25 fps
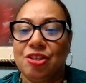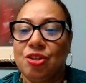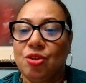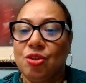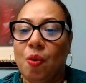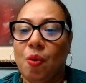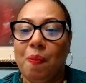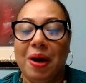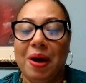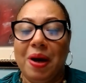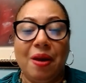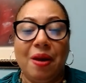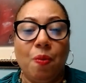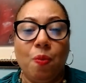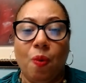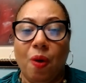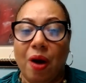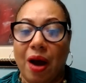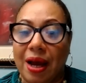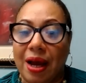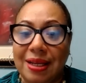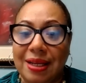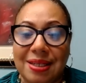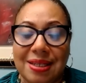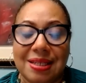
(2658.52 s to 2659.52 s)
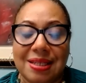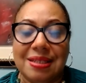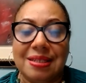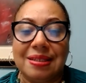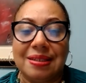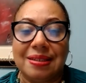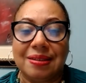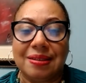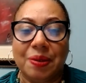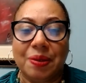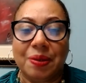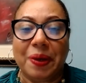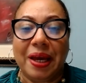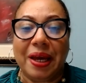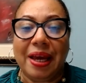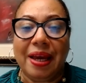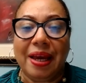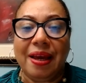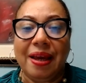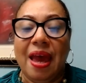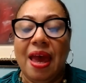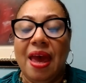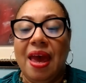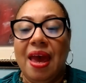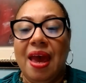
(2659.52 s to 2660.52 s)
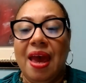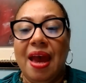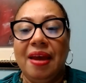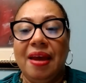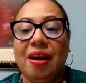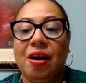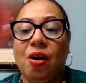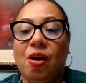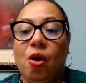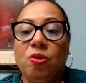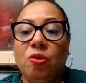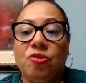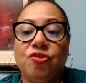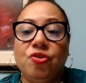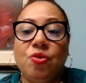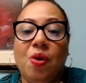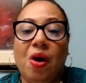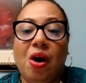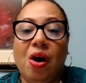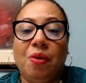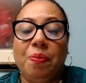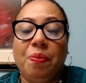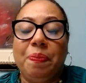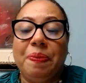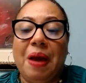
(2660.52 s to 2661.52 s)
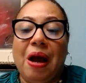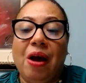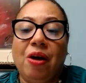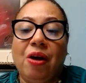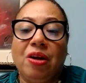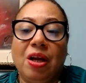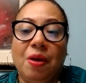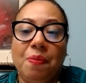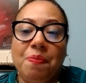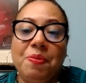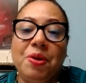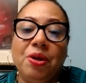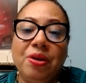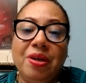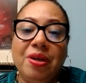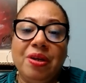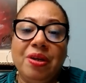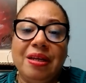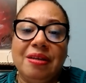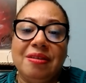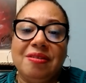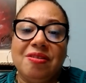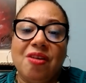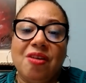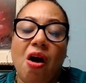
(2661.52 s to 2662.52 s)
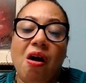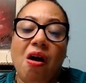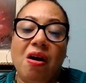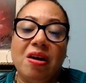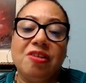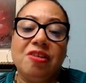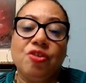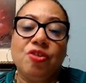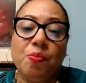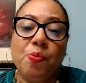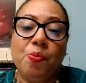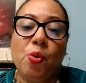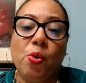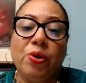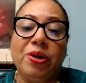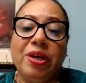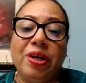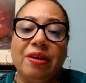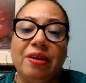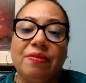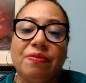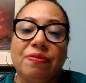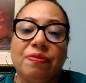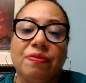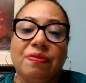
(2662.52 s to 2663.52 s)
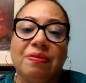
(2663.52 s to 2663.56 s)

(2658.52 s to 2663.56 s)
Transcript: no matter what. Okay. And also our communities are supportive.